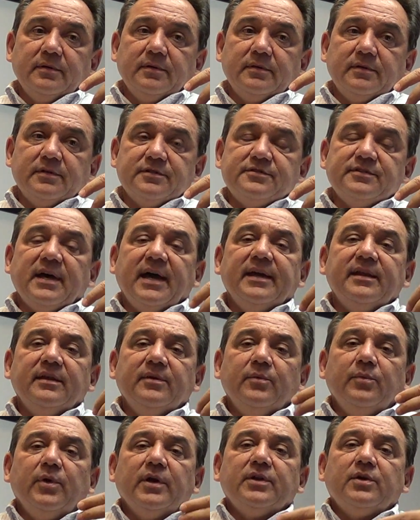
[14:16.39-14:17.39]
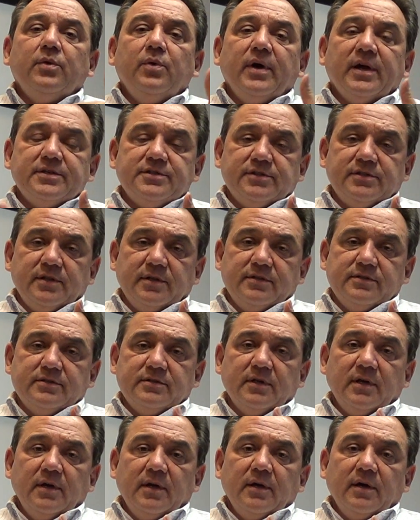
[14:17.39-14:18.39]
deciding what
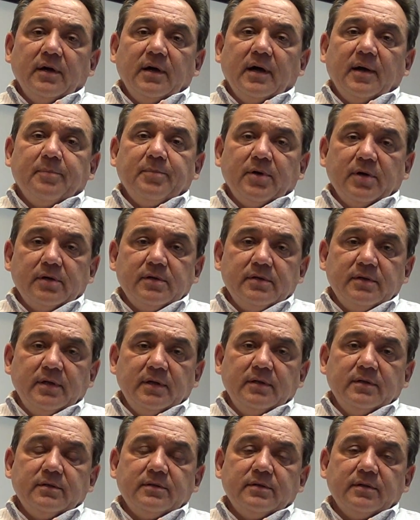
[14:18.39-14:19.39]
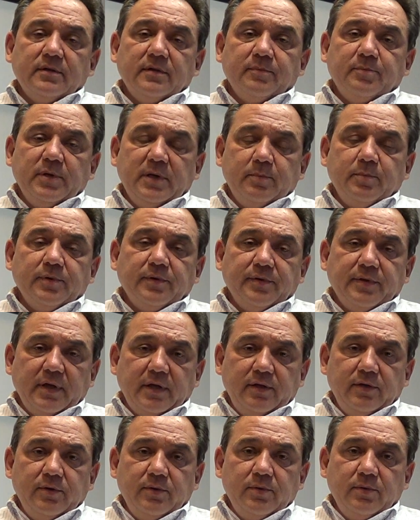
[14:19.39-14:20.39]
questions are pertinent to the people
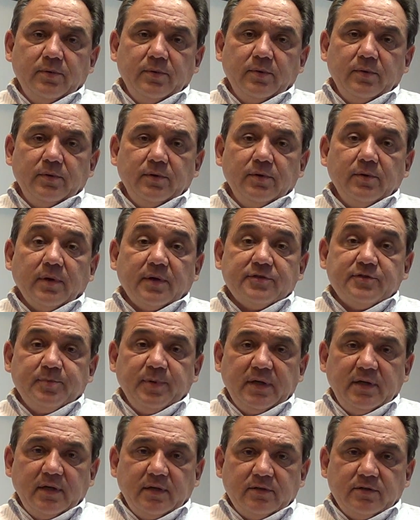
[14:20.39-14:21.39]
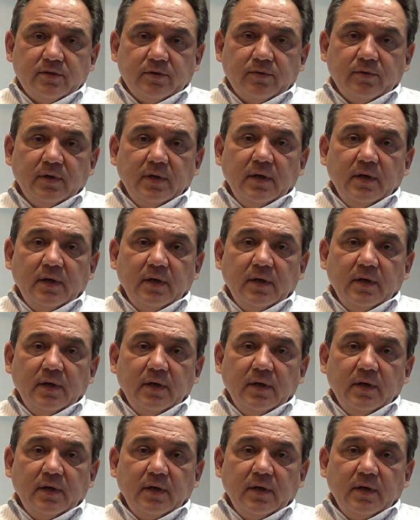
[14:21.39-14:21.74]
that you are speaking to.